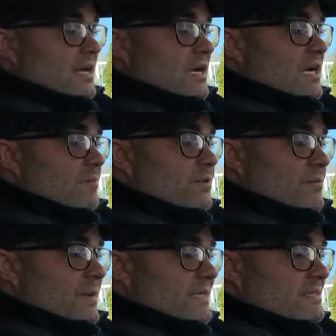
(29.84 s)
a couple
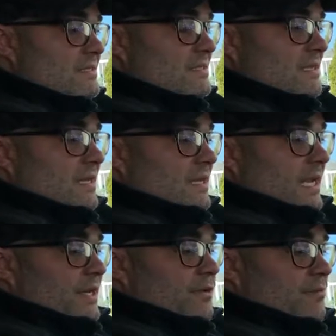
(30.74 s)
of months
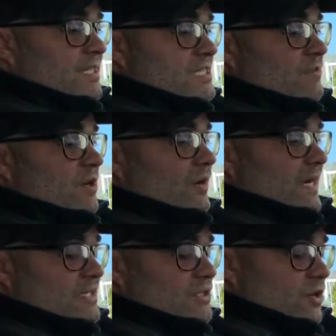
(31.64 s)
and you're replacing them
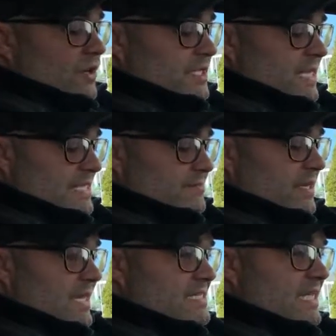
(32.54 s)
already. So it has
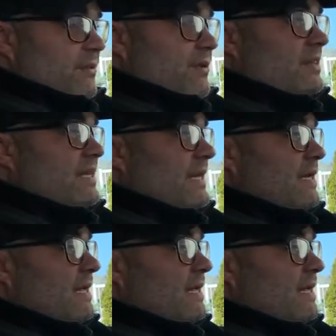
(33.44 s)
been nice to get rid of that.